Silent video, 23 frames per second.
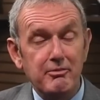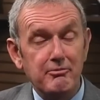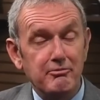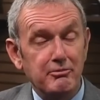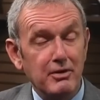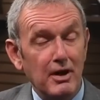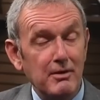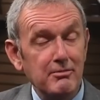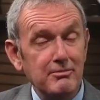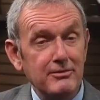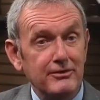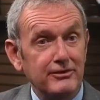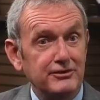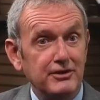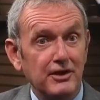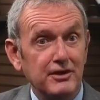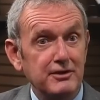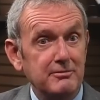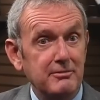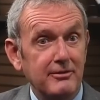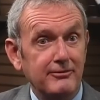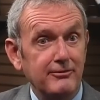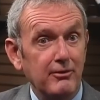problems
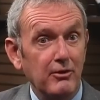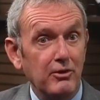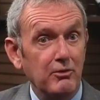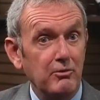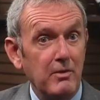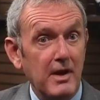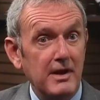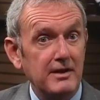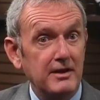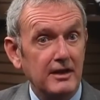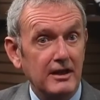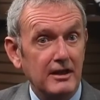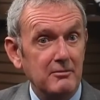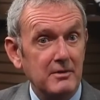started before the wedding.